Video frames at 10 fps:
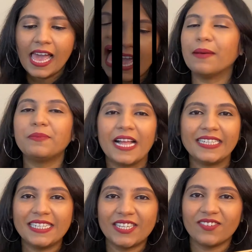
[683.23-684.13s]
I'm
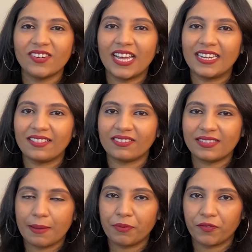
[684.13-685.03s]
planning to do another
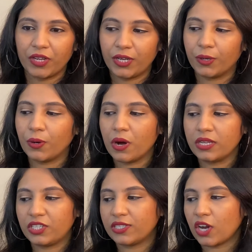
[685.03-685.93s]
separate video
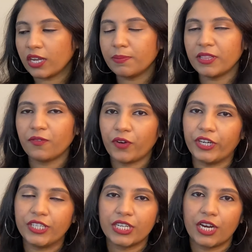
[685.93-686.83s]
just talking about the
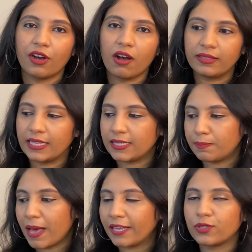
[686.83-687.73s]
wear and tear on this
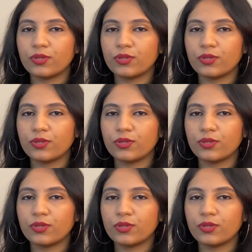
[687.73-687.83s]
bag, so